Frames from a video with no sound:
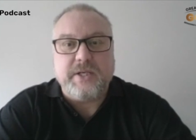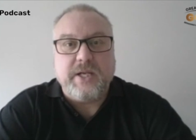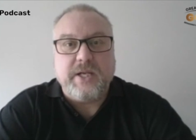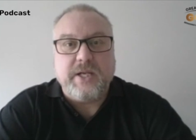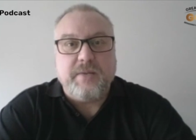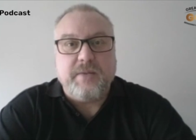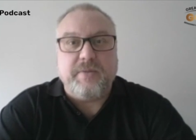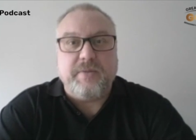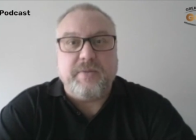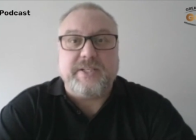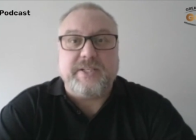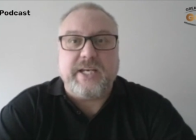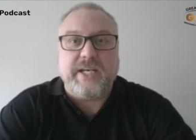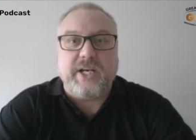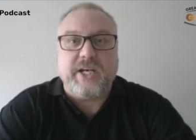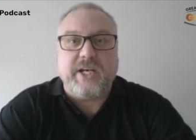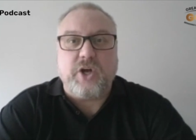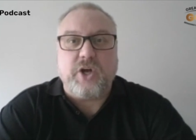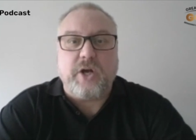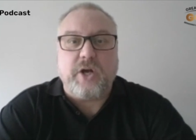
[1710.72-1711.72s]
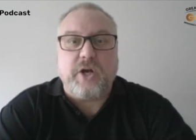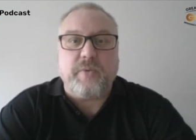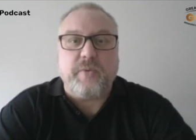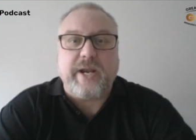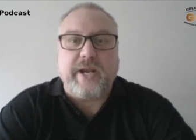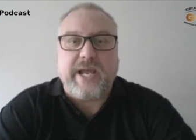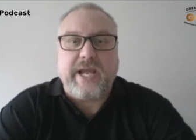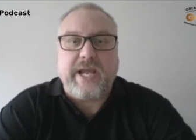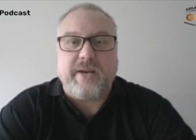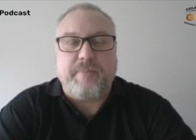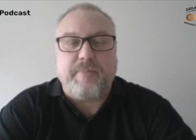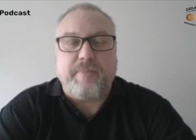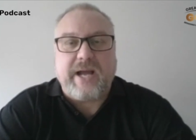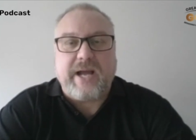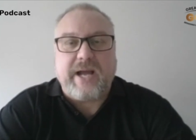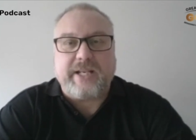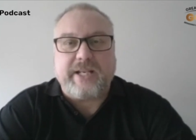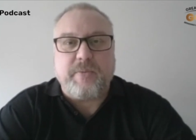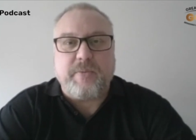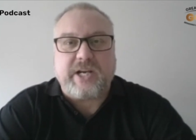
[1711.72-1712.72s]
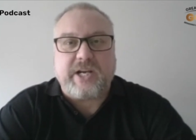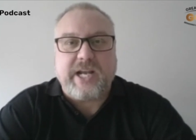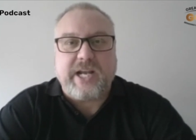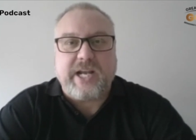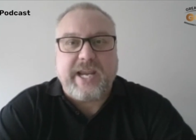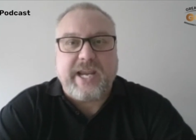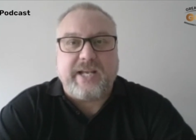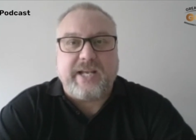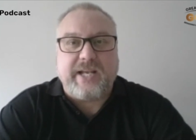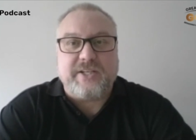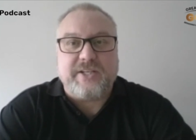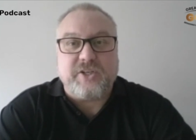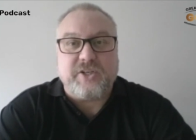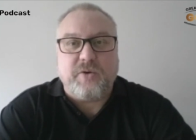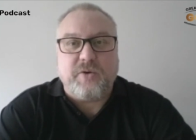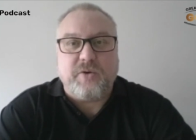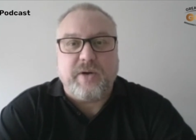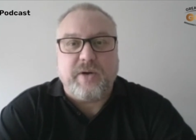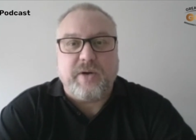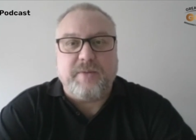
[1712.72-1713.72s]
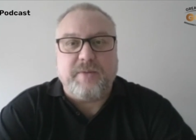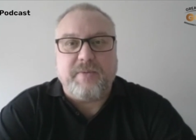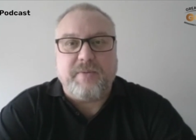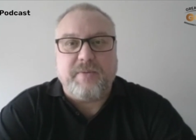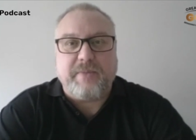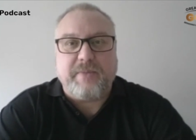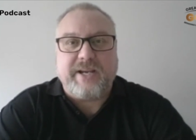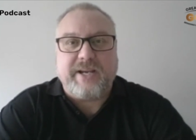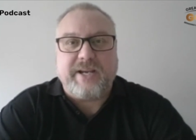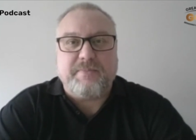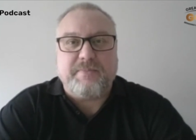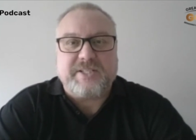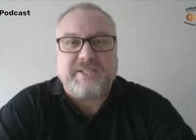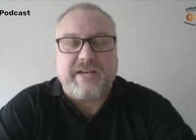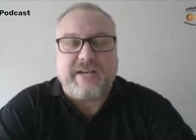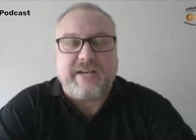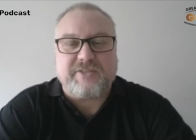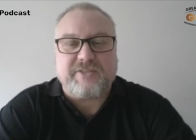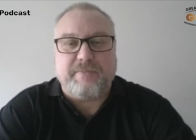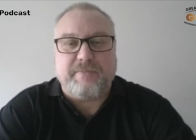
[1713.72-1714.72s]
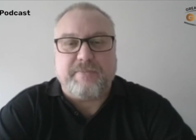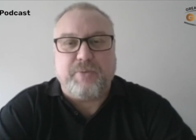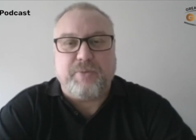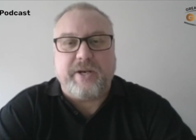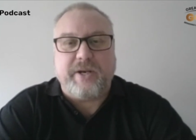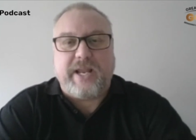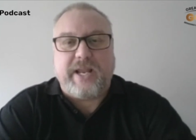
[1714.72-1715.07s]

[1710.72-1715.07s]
But deep God, when I had them back, they were clean. So uh, Mike must have some pulling.